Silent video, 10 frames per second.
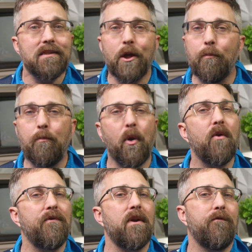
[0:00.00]
They're
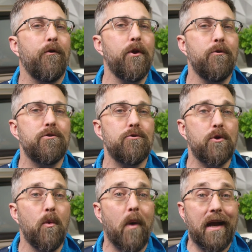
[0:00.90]
perfect for users
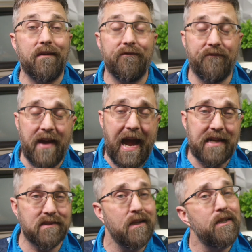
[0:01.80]
who want a
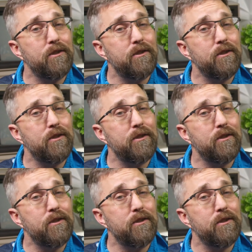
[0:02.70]
fast,